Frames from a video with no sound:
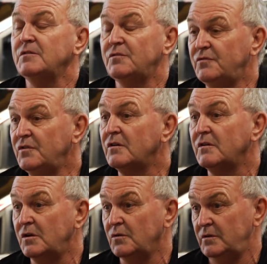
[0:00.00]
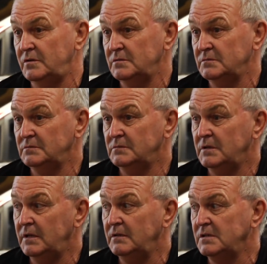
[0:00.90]
was very good.
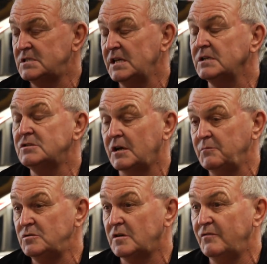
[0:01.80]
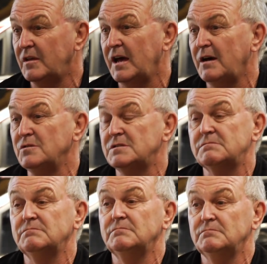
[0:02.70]
And the second time he drove the car was
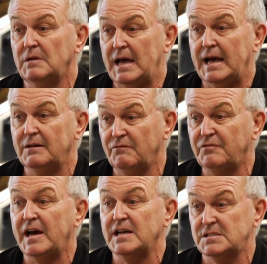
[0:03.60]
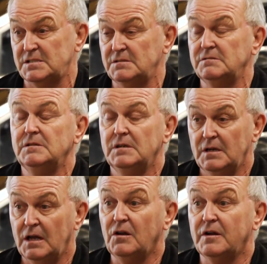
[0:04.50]
hard and fast and
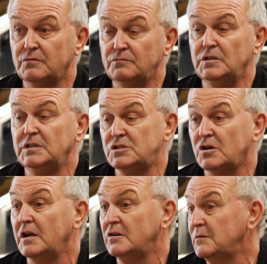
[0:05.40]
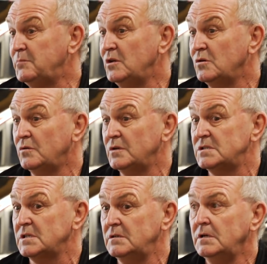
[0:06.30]
a lot of really tight, grippy
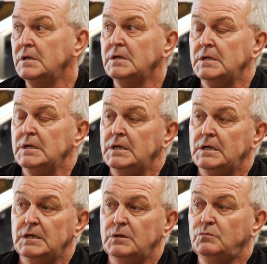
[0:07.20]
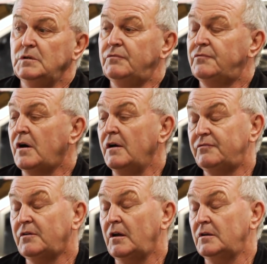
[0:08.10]
corners. And I
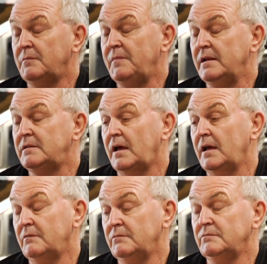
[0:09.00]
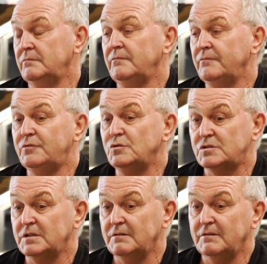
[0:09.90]
followed him that day.
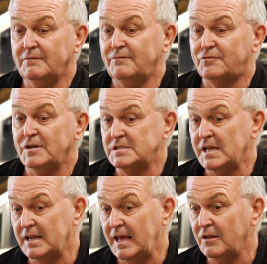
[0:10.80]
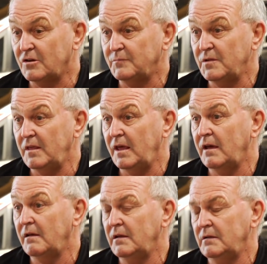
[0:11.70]
Fortunately, friends had a helicopter
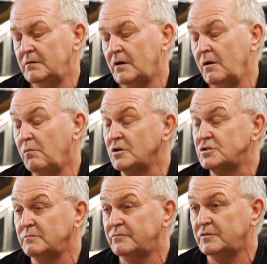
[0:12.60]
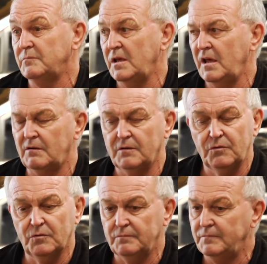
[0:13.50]
there, and I watched him from the air, and I
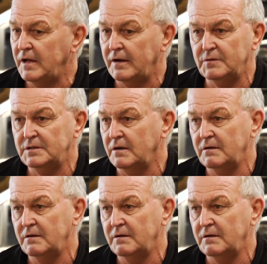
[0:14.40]
thought, no, we